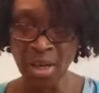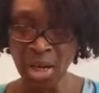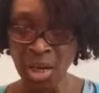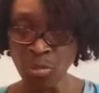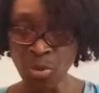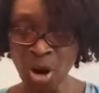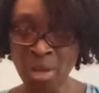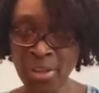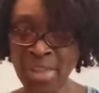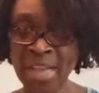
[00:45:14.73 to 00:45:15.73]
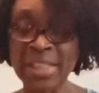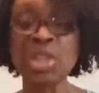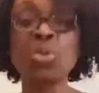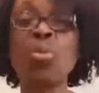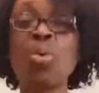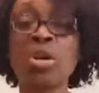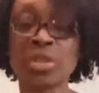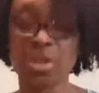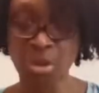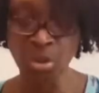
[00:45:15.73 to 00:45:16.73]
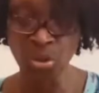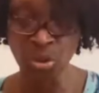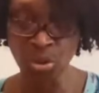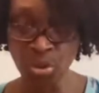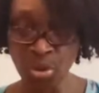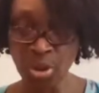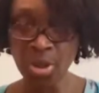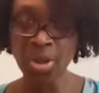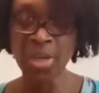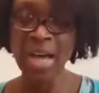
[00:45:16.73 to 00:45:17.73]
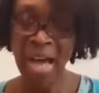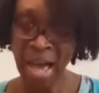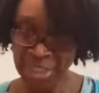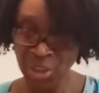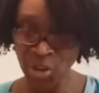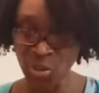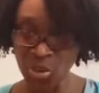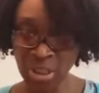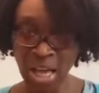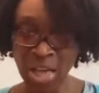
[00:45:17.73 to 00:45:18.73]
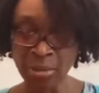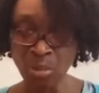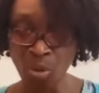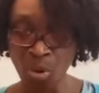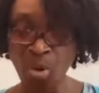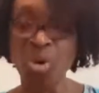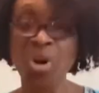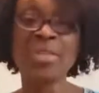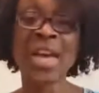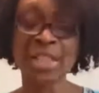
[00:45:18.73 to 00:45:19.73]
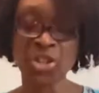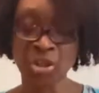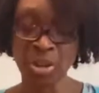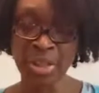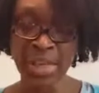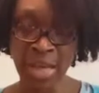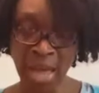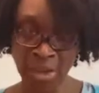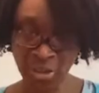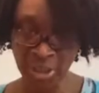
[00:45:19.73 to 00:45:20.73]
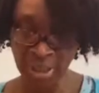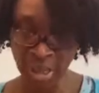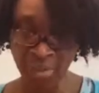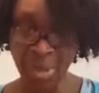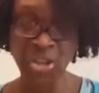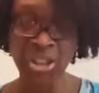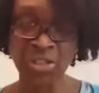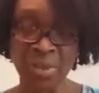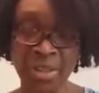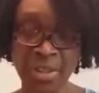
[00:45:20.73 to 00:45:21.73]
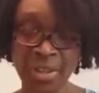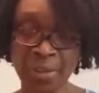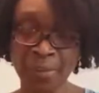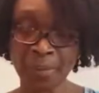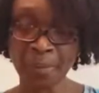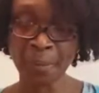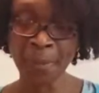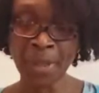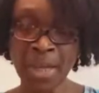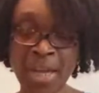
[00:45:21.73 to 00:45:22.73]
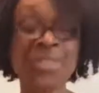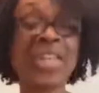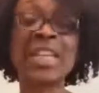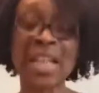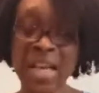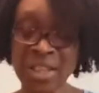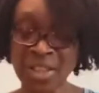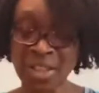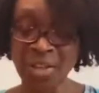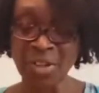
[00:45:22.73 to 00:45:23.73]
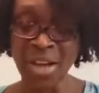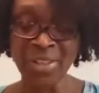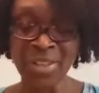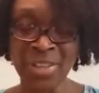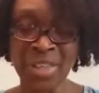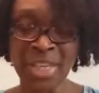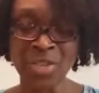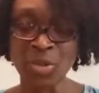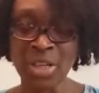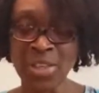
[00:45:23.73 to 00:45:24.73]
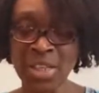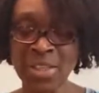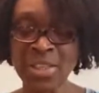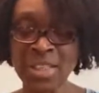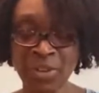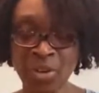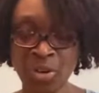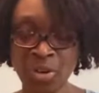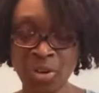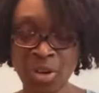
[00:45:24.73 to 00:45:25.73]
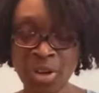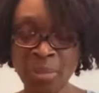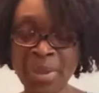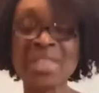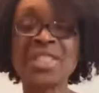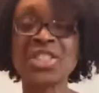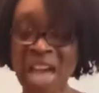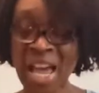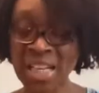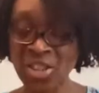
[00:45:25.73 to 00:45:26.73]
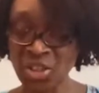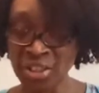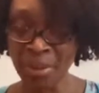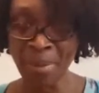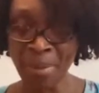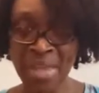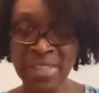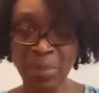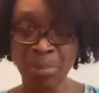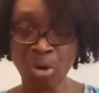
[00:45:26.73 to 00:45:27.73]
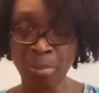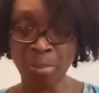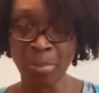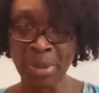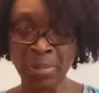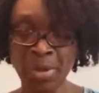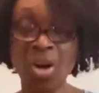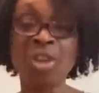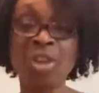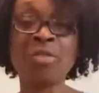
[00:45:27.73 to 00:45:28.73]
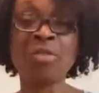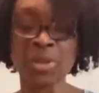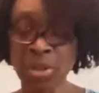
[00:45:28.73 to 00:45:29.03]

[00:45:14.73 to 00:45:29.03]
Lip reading: rather than in what you do. Attitudes count more than actually achievements. Thinking like a servant, I think, is really difficult because it challenges the basic problem of, you know, the